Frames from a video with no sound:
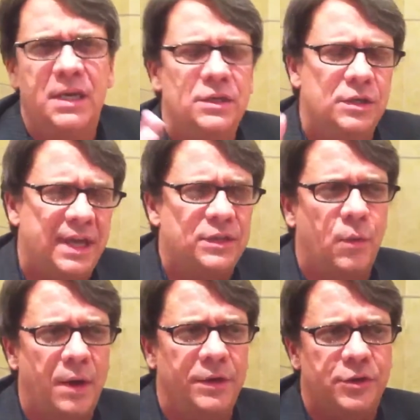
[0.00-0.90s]
so that's
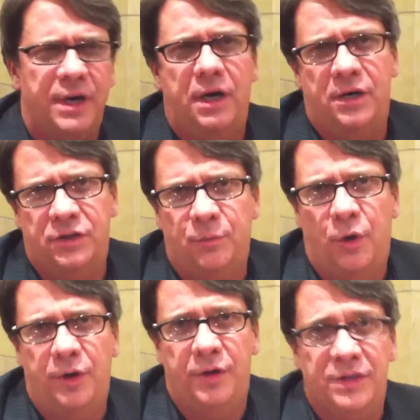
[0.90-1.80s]
why we try to custom
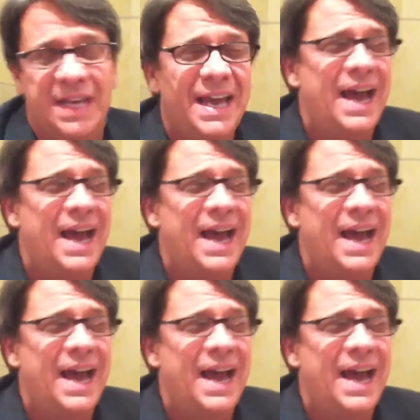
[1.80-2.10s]
order those.